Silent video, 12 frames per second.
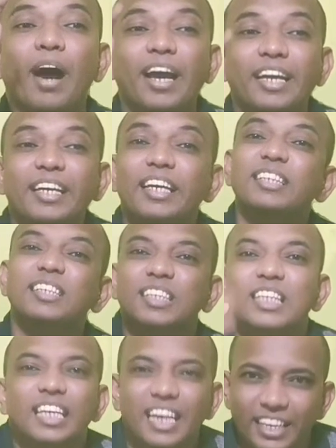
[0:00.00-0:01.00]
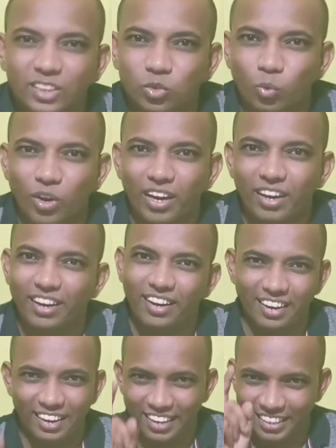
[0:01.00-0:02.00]
minus 3x
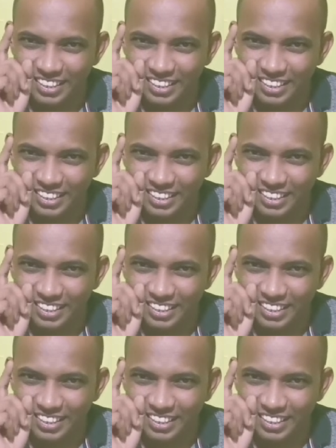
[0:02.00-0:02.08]
square.